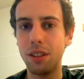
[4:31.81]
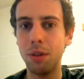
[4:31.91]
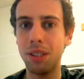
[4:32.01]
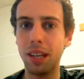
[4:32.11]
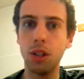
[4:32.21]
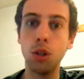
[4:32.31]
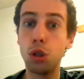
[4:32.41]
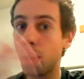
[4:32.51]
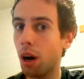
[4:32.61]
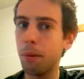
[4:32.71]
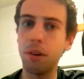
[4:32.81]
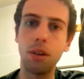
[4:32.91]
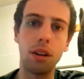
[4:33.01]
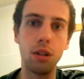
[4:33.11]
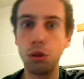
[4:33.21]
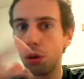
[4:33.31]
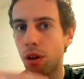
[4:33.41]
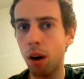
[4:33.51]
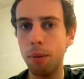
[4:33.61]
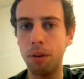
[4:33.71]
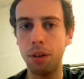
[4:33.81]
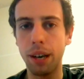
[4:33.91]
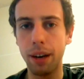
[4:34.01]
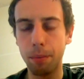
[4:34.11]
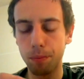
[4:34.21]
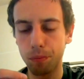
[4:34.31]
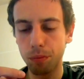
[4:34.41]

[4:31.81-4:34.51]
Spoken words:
So he said, you should come here again, you should come here again.